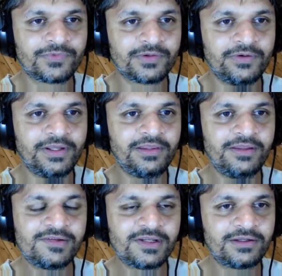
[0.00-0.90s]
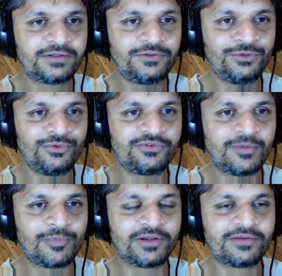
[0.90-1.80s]
Right? These are two
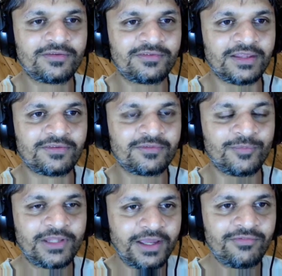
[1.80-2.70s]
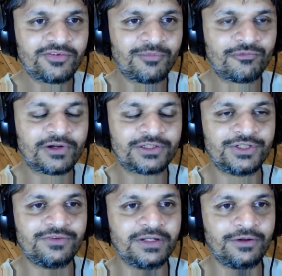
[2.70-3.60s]
separate sets, but they have some
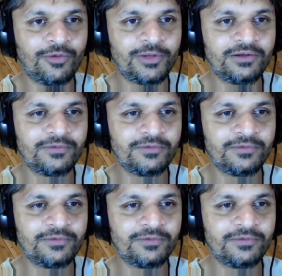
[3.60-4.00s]
functions in common.